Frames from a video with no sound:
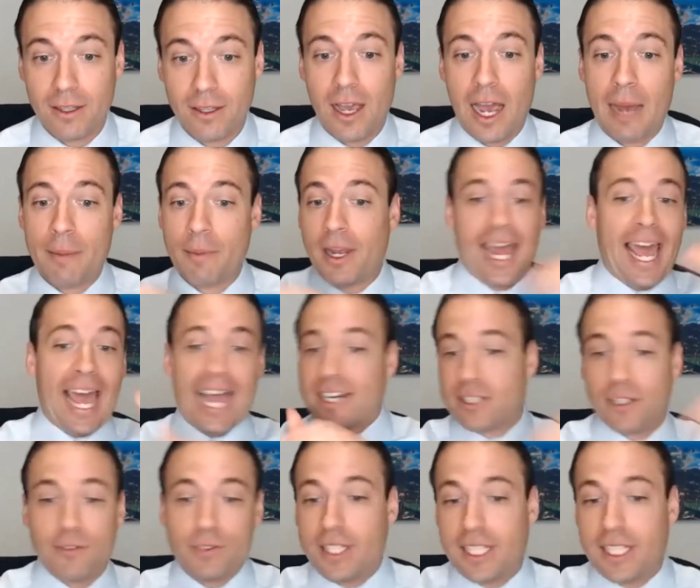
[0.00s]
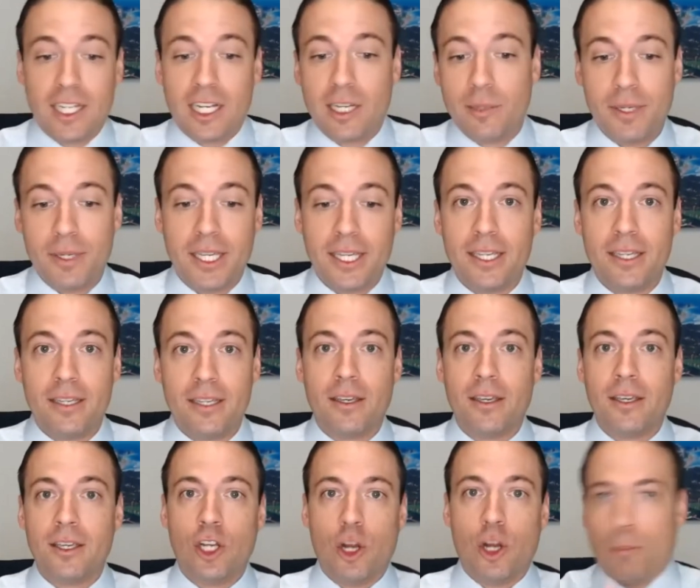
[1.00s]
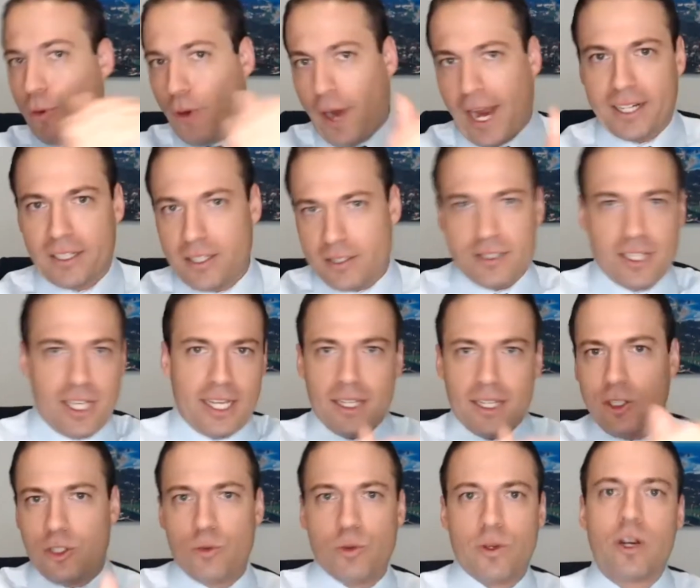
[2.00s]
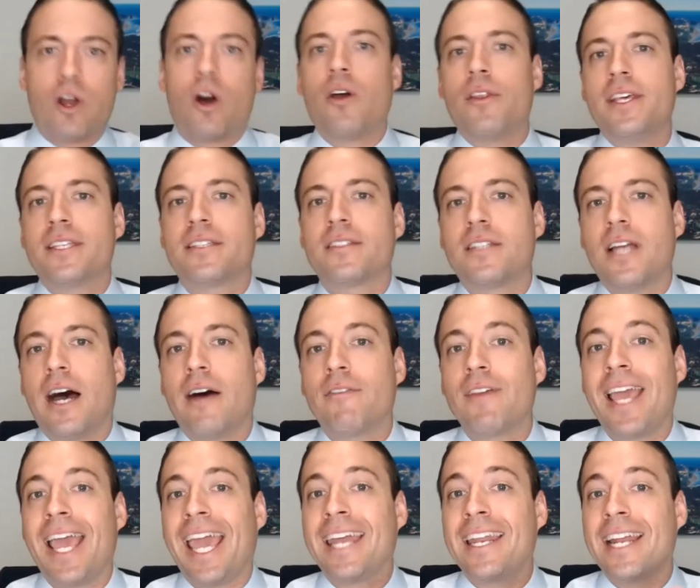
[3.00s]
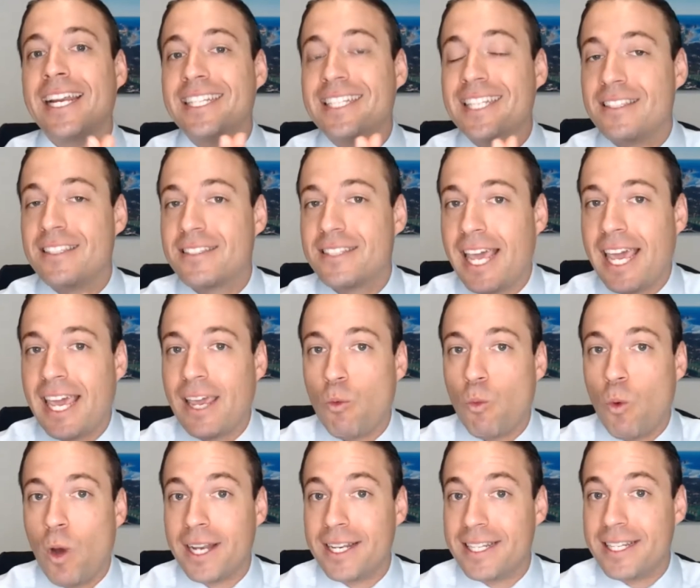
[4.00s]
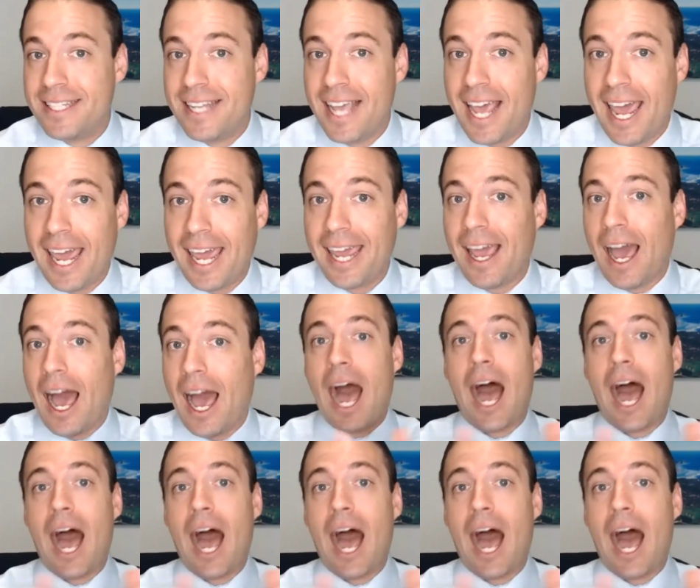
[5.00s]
I'm not actively going to be, practicing and doing all this stuff. And I did say what day,